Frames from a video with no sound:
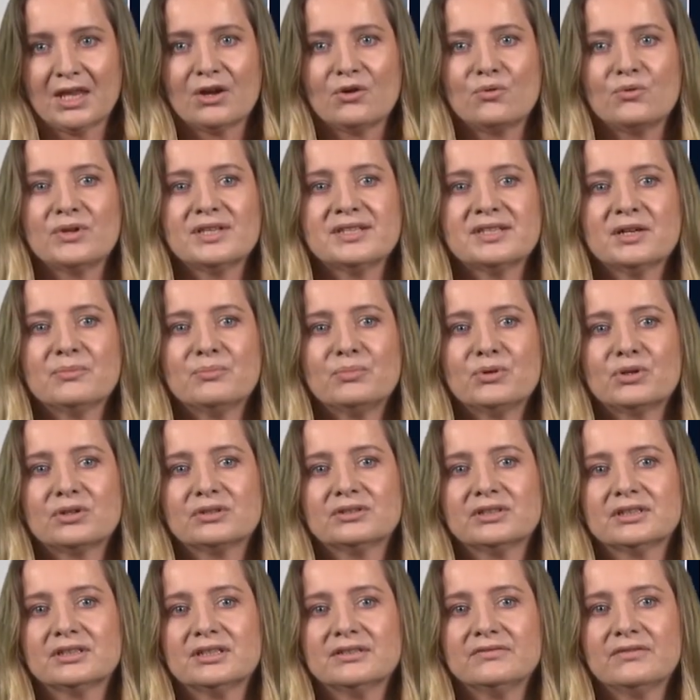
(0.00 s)
We support
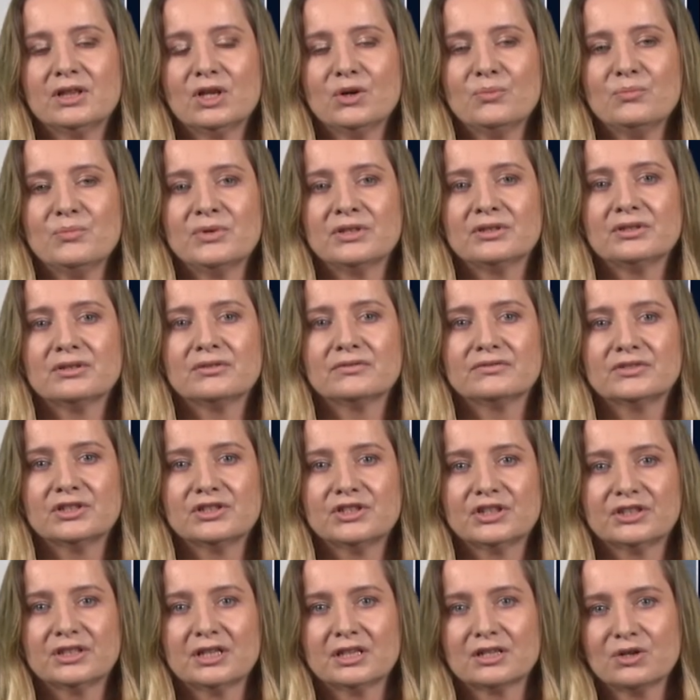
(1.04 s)
the development of
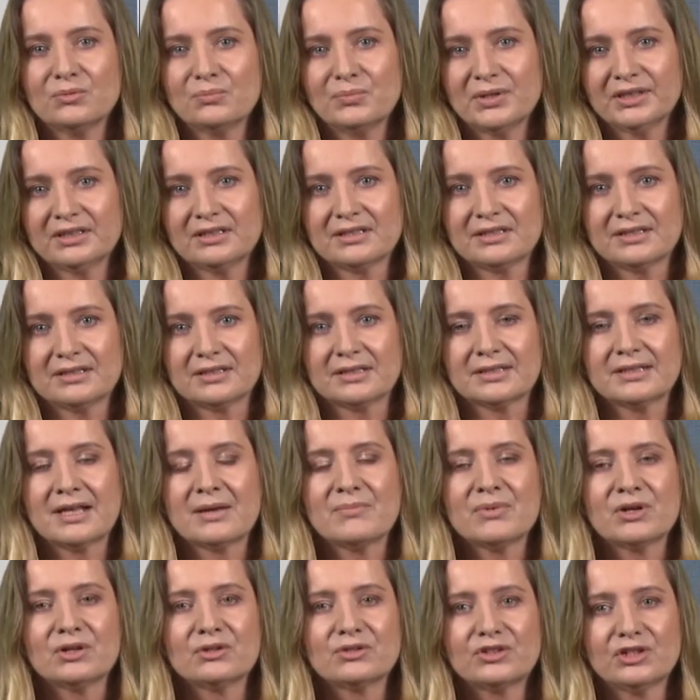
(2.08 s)
digital competences
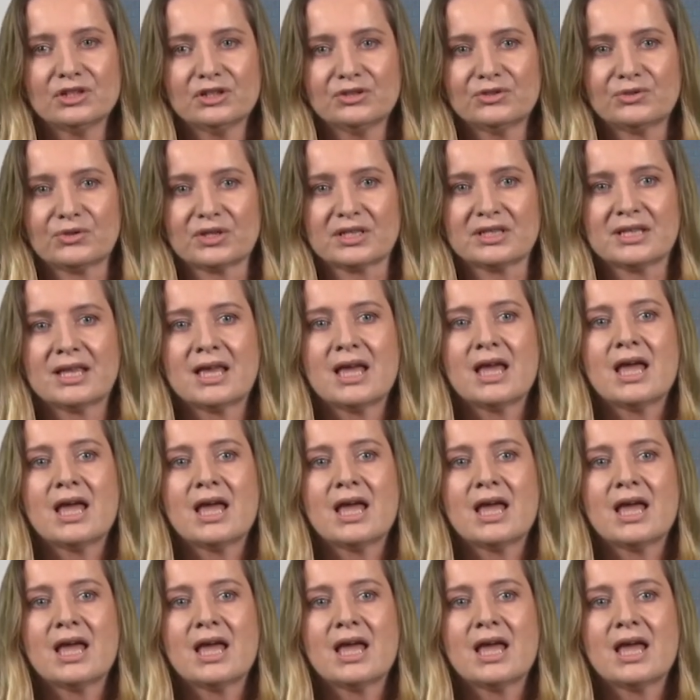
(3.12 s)
among children